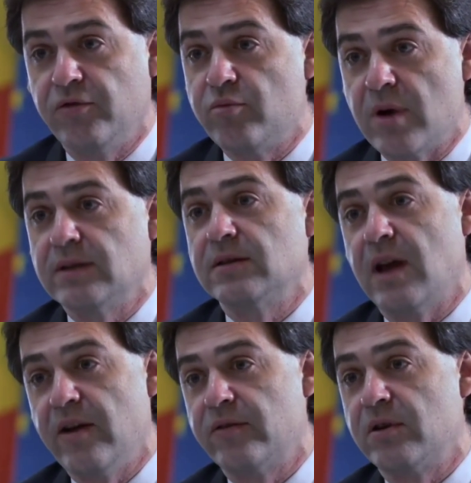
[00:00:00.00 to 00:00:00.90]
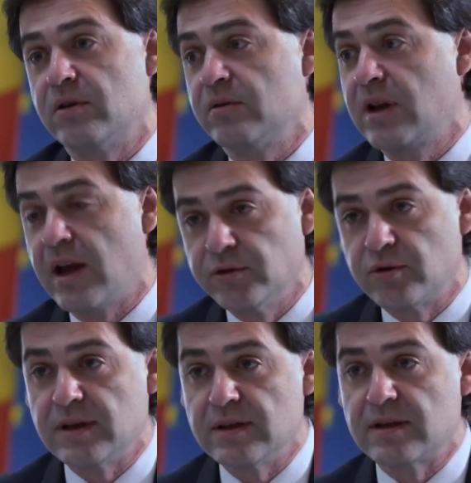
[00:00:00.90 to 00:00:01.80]
of what other
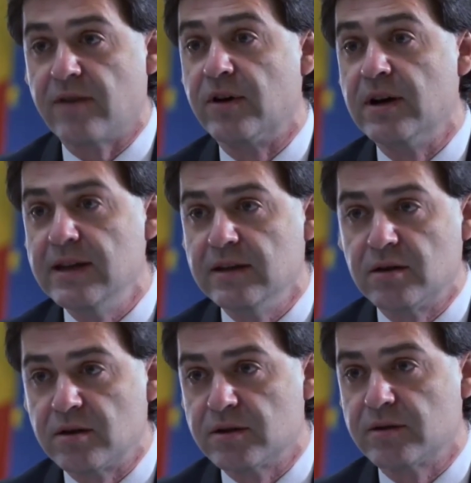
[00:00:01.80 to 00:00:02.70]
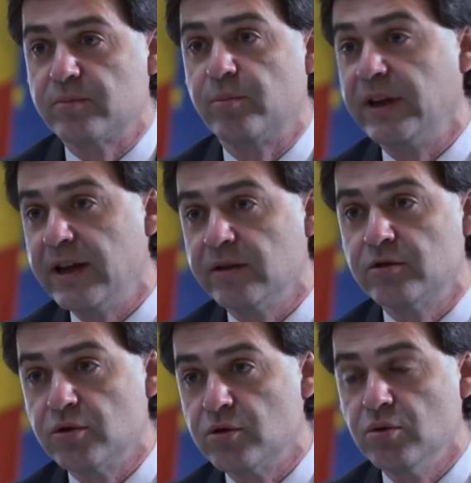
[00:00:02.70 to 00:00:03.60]
countries, other leaders
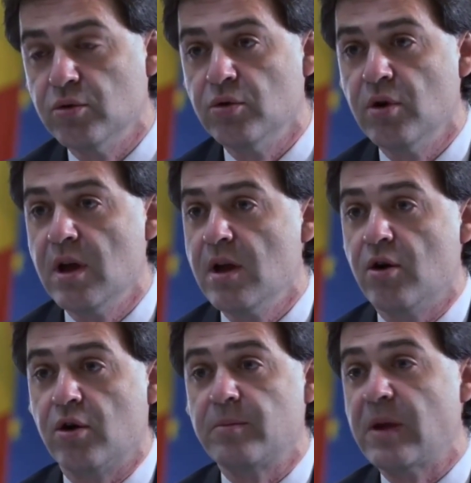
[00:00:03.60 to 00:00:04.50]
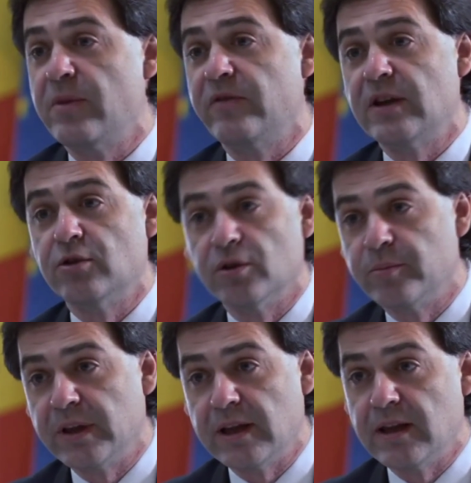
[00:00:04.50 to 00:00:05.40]
plan to do, or maybe they
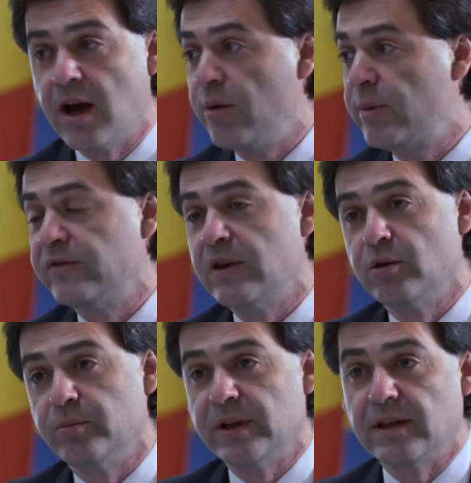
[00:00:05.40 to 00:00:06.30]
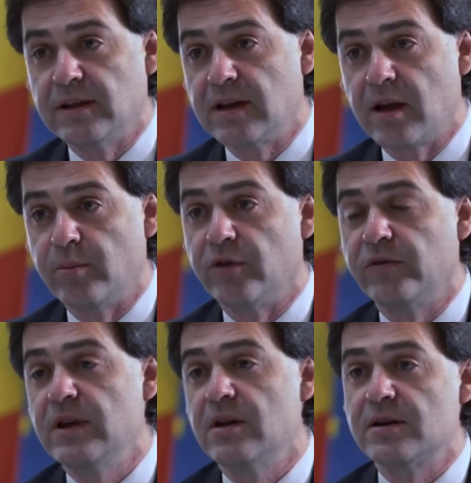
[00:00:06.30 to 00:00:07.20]
don't plan now, but they will plan in a couple
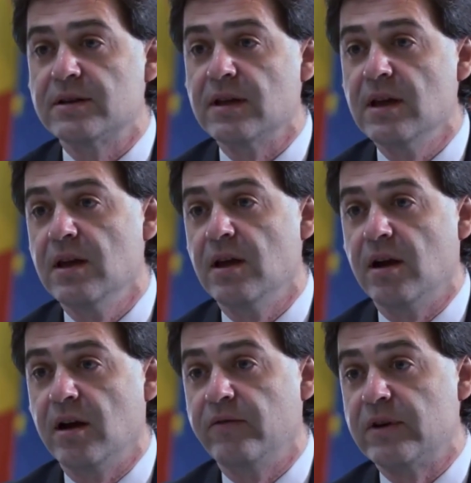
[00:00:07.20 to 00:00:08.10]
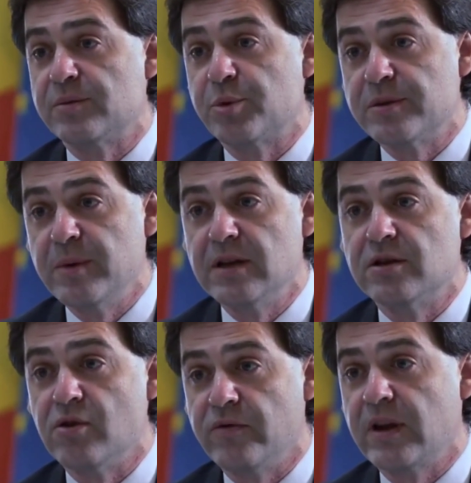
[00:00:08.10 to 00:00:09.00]
of years. The
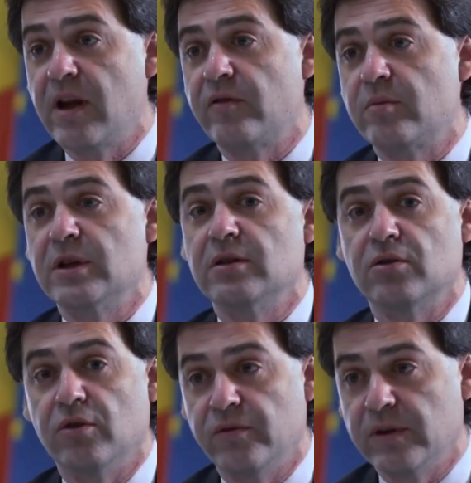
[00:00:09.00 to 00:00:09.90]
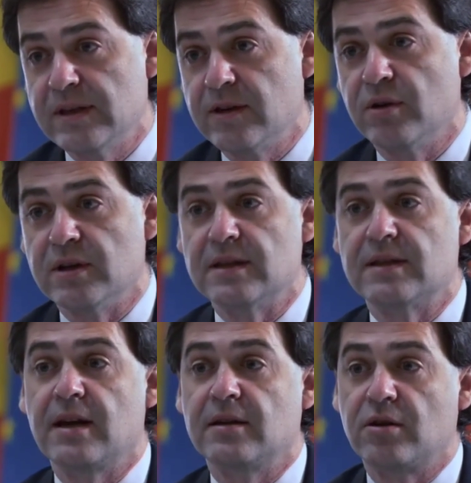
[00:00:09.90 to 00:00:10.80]
responsibility of a government, of a security
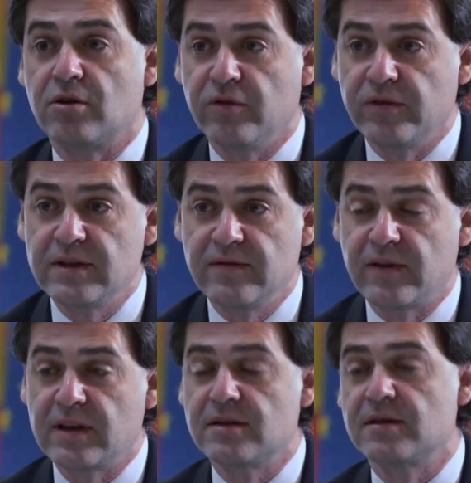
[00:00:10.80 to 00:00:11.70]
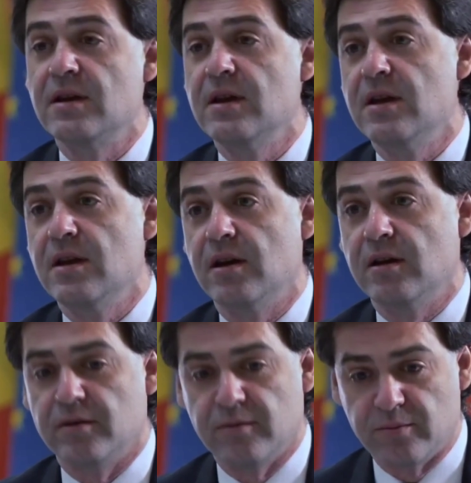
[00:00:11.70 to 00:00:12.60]
sector, of a defense,
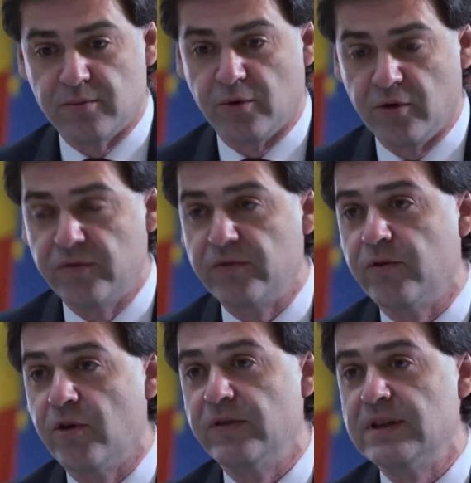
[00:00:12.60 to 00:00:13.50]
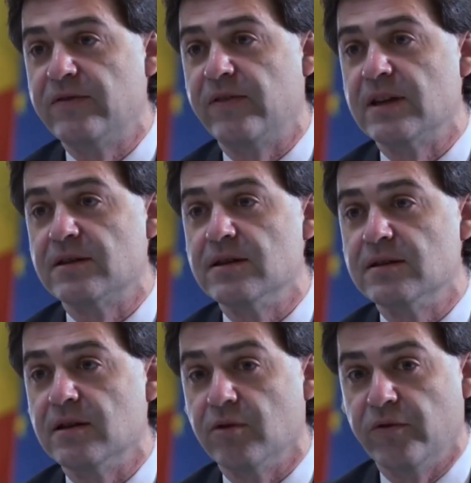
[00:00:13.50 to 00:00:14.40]
of the defense,
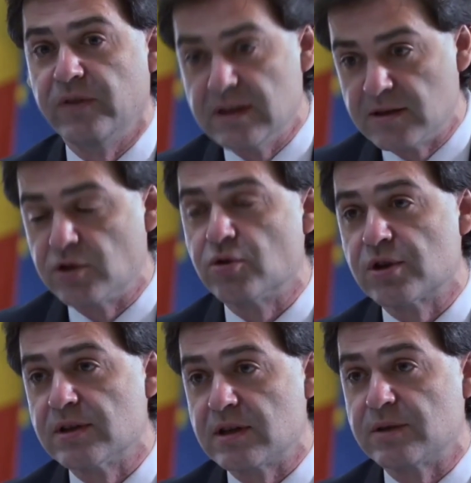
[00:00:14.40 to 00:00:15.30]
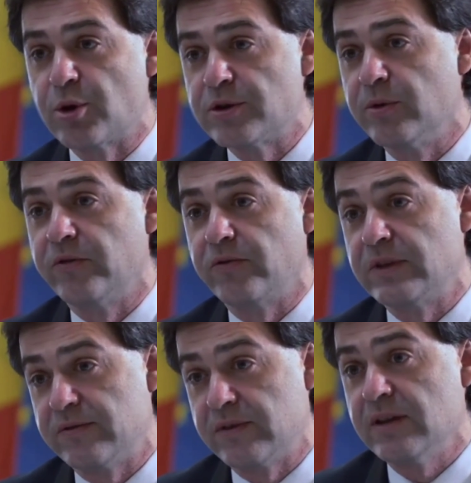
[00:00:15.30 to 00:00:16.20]
of the institutions responsible for
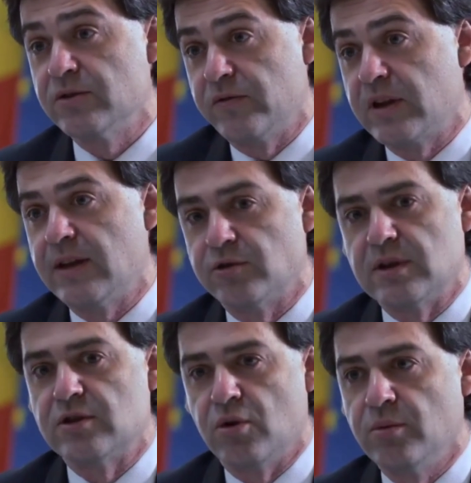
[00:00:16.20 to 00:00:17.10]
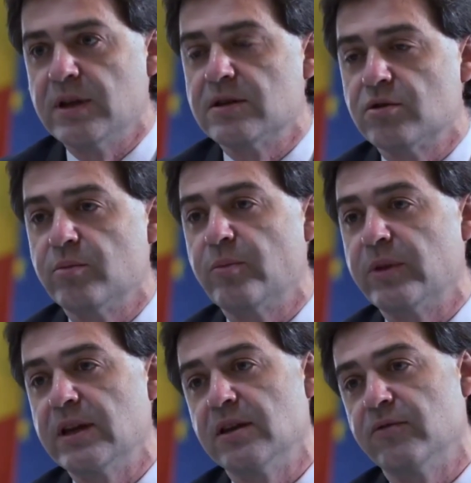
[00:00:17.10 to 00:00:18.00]
the defense of the country is always to be
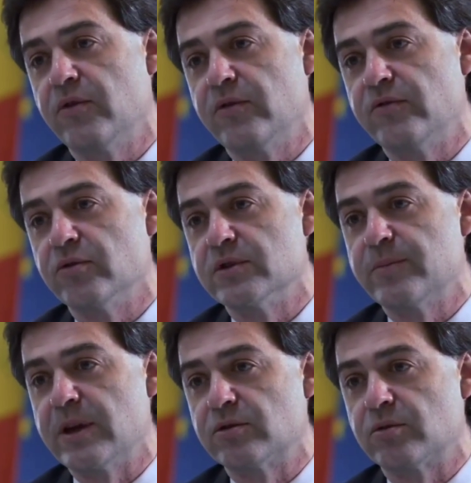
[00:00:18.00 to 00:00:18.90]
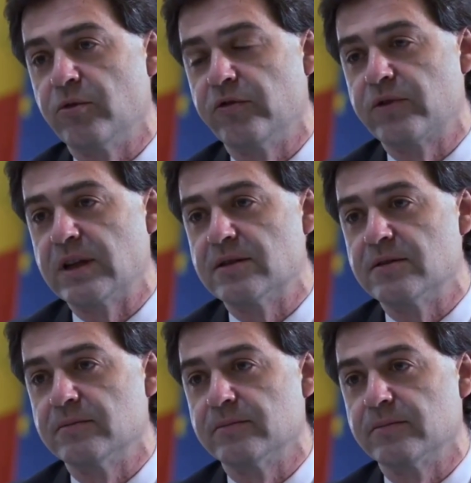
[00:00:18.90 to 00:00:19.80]
planning for the full spectrum of threats.